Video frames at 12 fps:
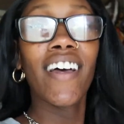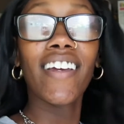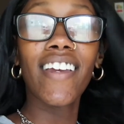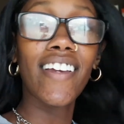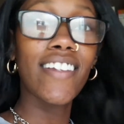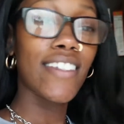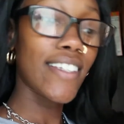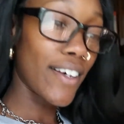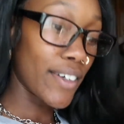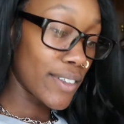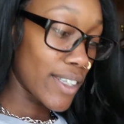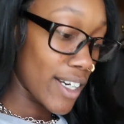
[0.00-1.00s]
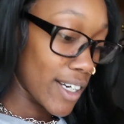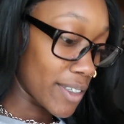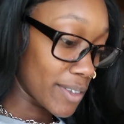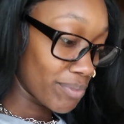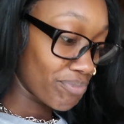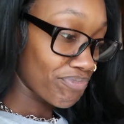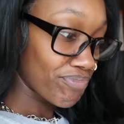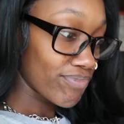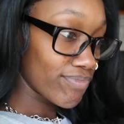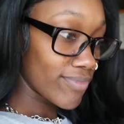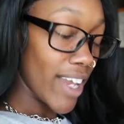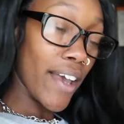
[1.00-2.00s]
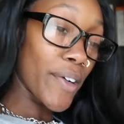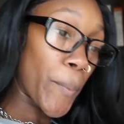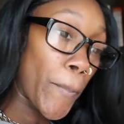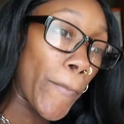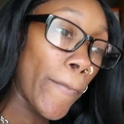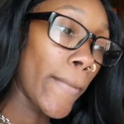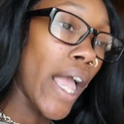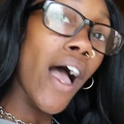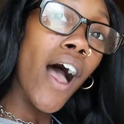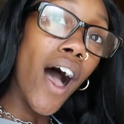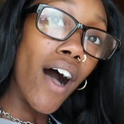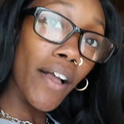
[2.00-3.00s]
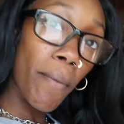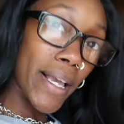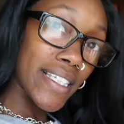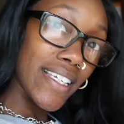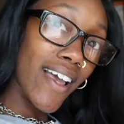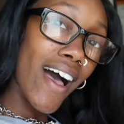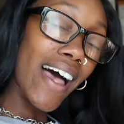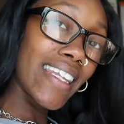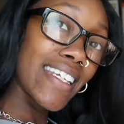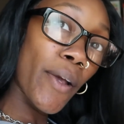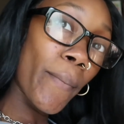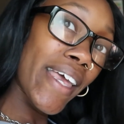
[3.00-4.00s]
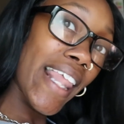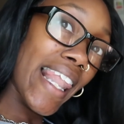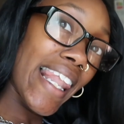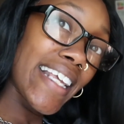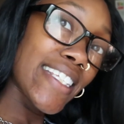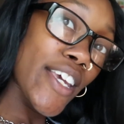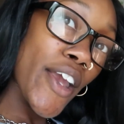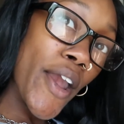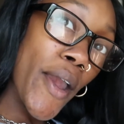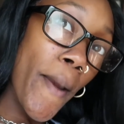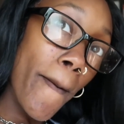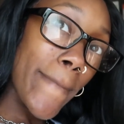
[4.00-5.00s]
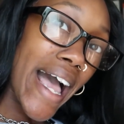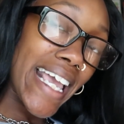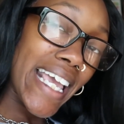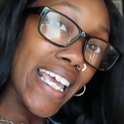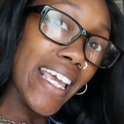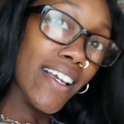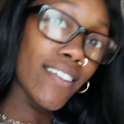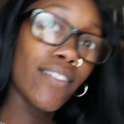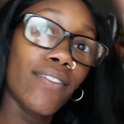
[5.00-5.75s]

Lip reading: Yeah, so yeah, I'll get back to y'all a little bit later. Bye.